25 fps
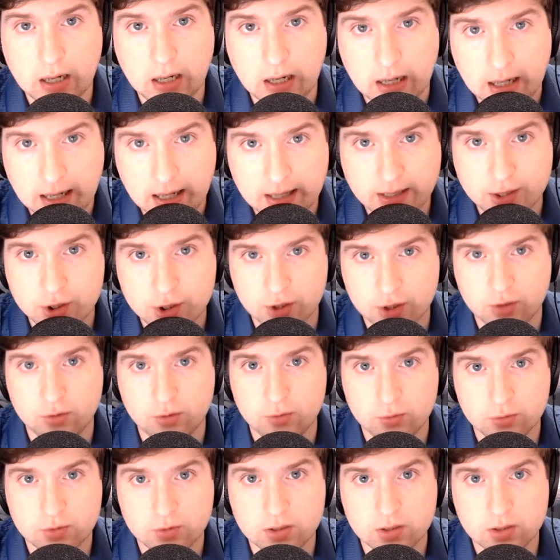I
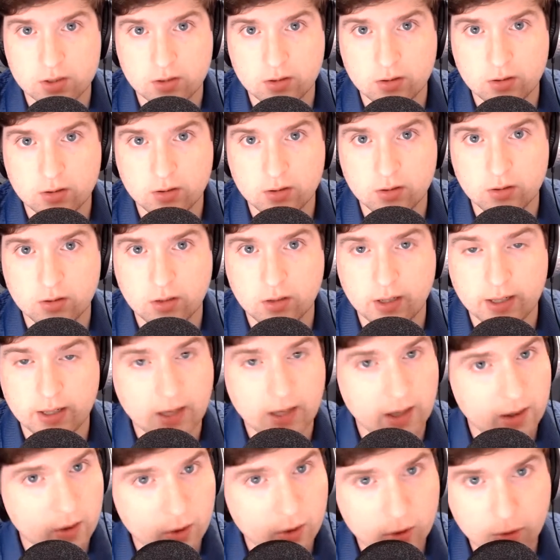choose, and
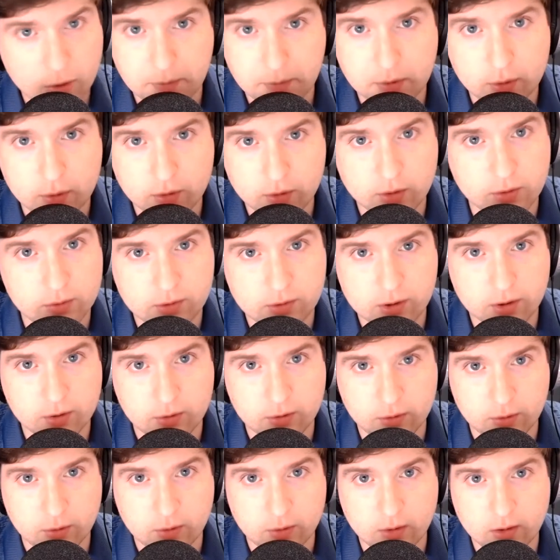I hope you do
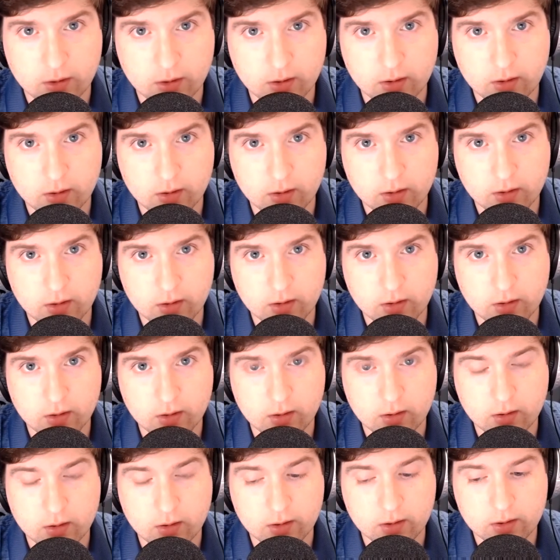too,
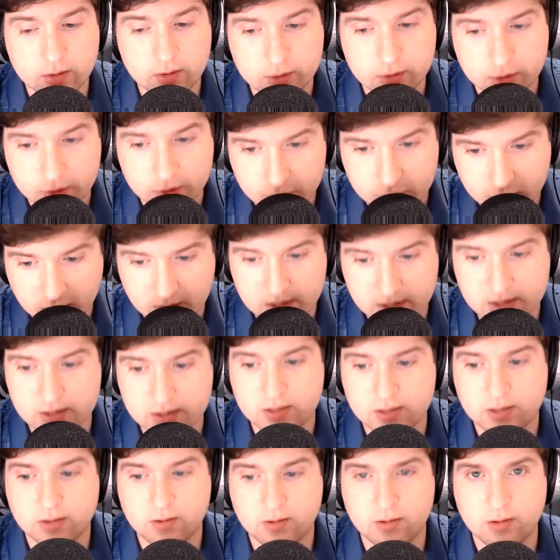to
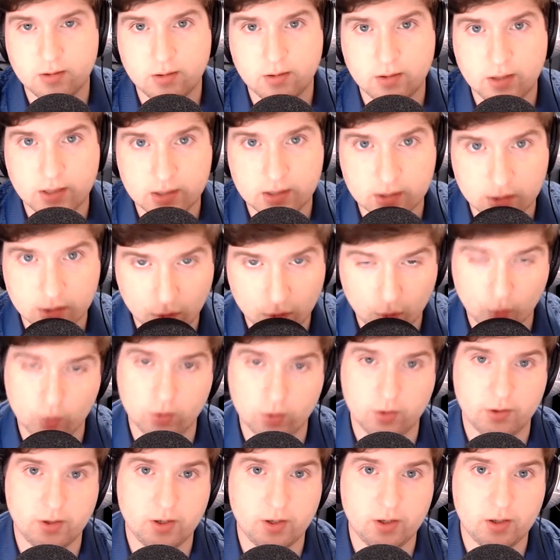trust in the
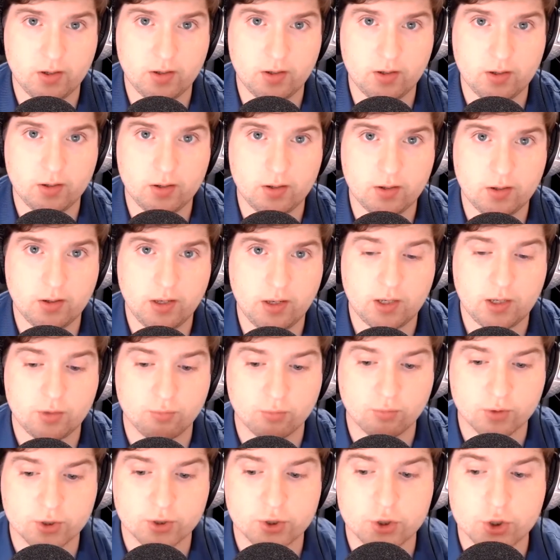Lord and
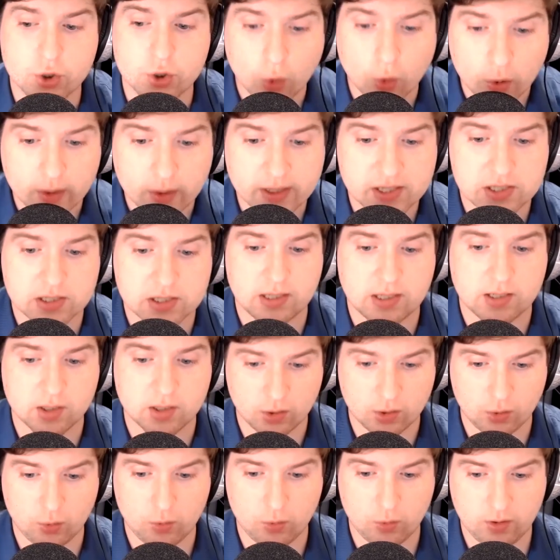to rejoice in
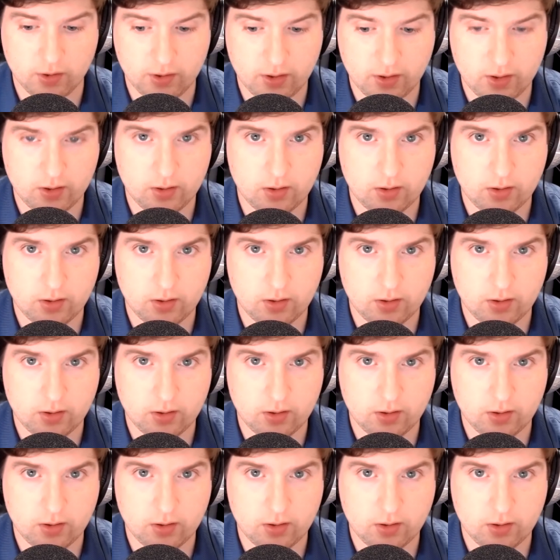the Lord.